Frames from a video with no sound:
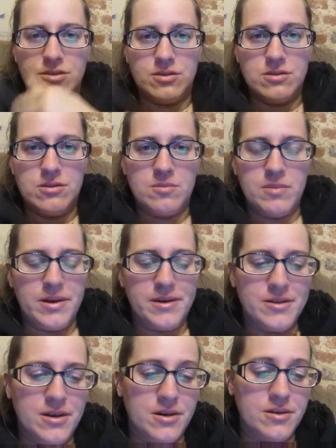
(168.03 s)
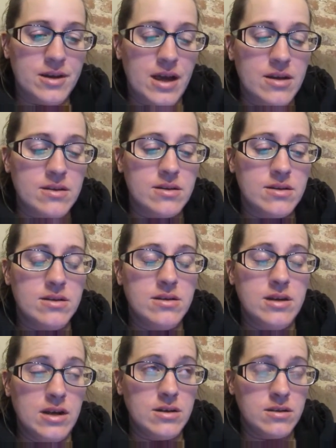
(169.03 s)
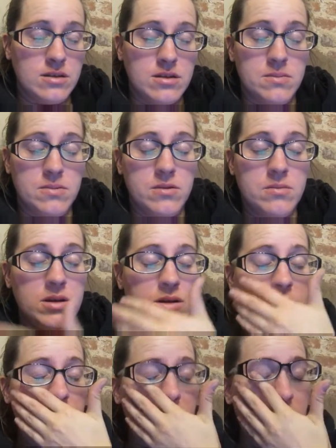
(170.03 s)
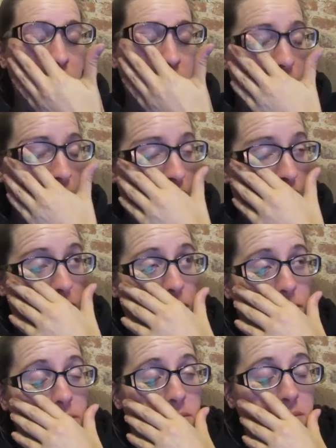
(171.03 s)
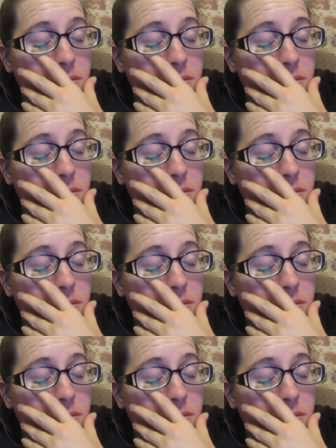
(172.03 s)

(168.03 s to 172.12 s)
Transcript: excuse me. So, Ken has a dentist appointment, so um,